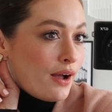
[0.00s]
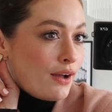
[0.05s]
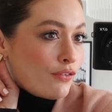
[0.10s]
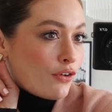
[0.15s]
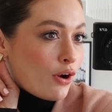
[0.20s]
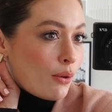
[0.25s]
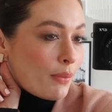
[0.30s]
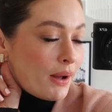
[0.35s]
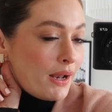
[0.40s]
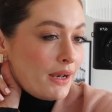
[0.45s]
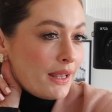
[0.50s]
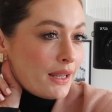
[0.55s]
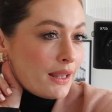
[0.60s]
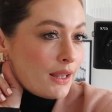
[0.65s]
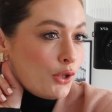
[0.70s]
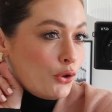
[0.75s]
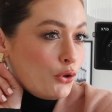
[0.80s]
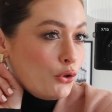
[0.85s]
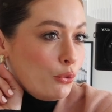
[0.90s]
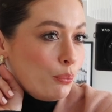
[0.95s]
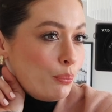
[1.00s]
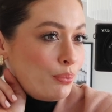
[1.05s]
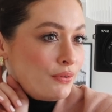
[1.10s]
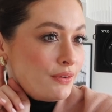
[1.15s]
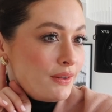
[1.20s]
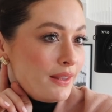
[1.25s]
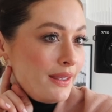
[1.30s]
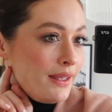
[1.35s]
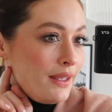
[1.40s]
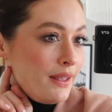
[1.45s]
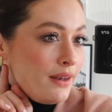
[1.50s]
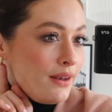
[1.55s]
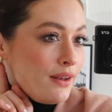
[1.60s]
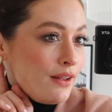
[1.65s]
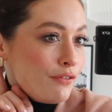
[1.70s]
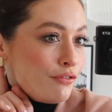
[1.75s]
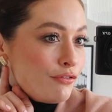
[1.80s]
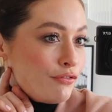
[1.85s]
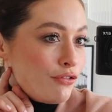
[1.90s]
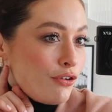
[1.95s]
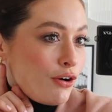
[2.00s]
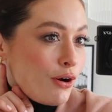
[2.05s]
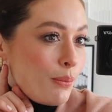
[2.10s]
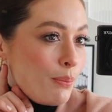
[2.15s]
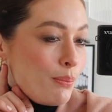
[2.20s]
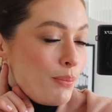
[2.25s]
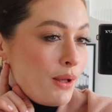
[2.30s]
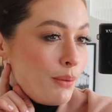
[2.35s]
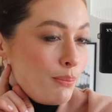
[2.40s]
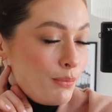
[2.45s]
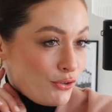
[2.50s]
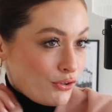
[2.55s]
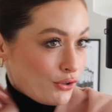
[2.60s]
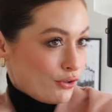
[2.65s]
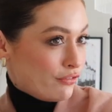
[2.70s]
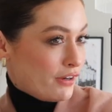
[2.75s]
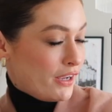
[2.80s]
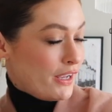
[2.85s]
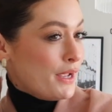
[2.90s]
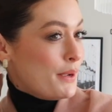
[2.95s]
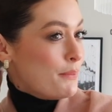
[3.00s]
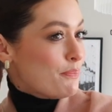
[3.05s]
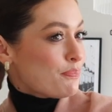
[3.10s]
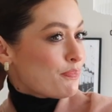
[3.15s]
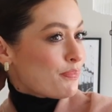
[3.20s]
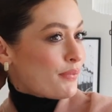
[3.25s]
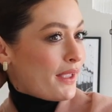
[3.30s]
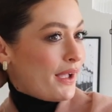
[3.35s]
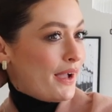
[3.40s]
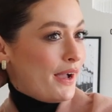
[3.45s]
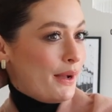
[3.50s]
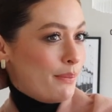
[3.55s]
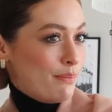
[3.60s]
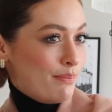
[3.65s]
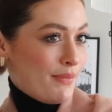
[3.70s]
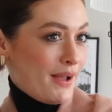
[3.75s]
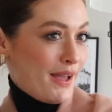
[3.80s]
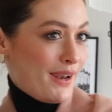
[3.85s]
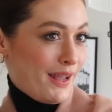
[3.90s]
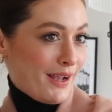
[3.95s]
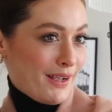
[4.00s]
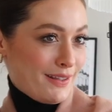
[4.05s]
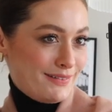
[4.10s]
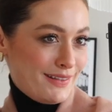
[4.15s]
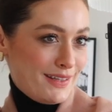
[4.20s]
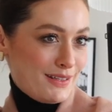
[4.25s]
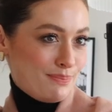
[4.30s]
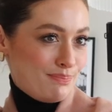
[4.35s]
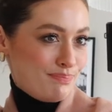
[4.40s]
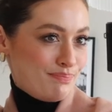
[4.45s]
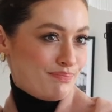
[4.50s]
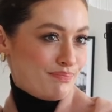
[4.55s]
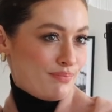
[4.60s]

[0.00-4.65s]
I've got my little hoops in from Mejuri. Um, and like I said,